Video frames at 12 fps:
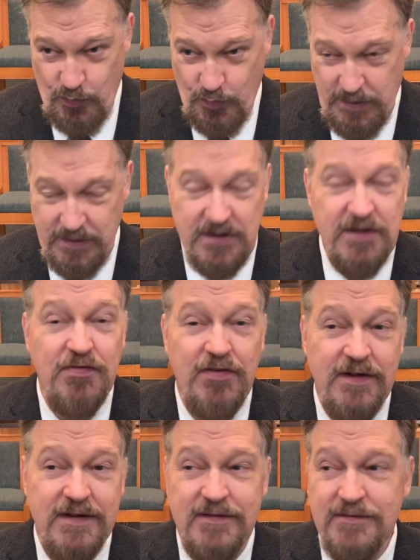a
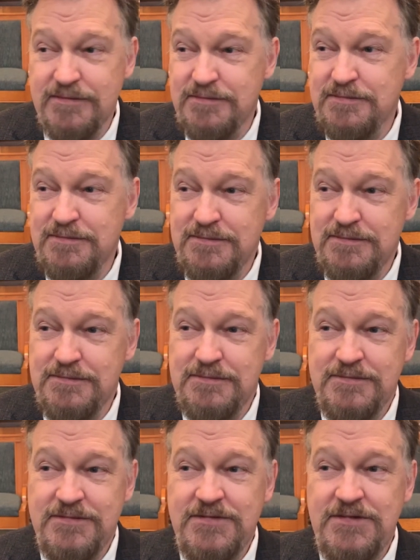different
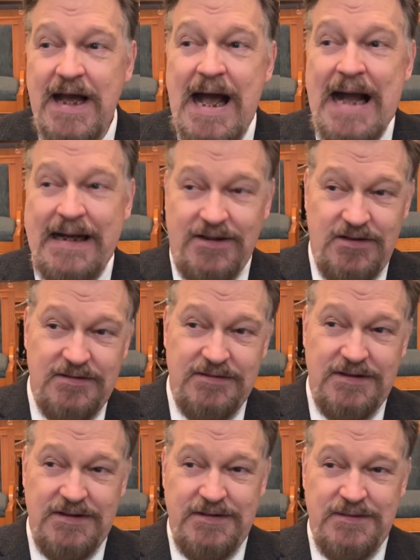tack.
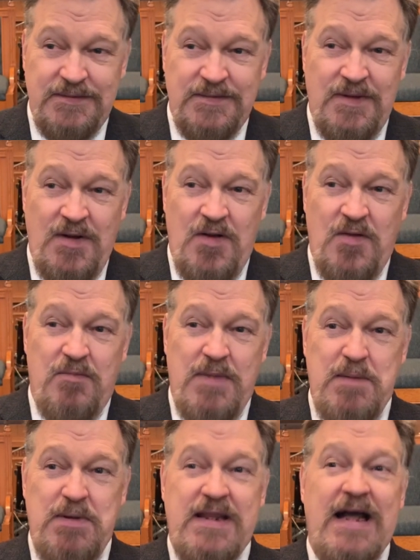
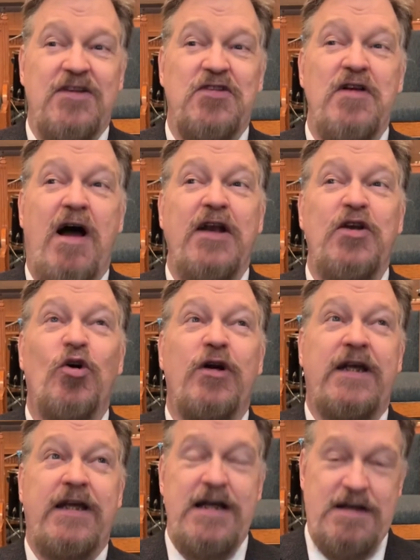Maybe that's not your
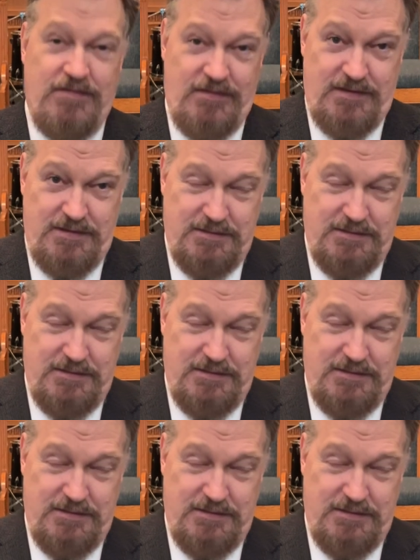gift.